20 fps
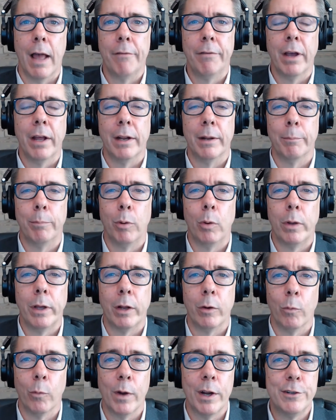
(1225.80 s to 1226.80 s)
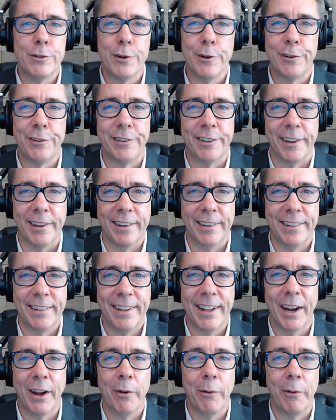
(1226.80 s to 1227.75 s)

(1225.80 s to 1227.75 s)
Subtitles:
I've got an employee in Richardson,